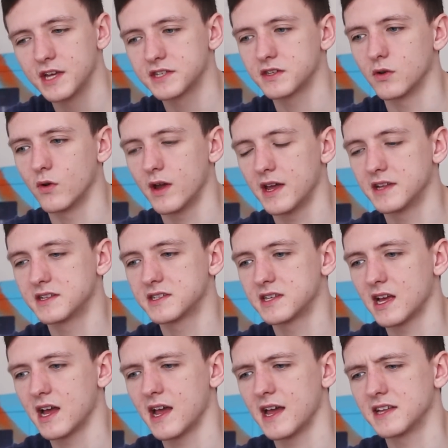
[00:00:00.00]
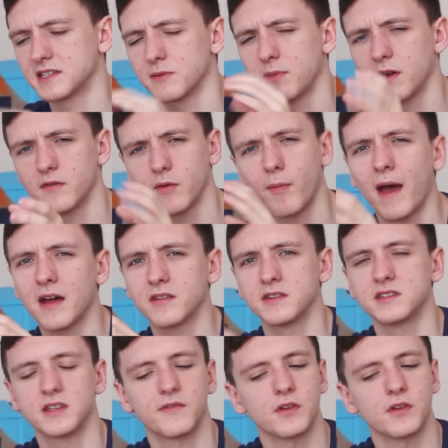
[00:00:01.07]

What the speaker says: So it's a bit of a balance.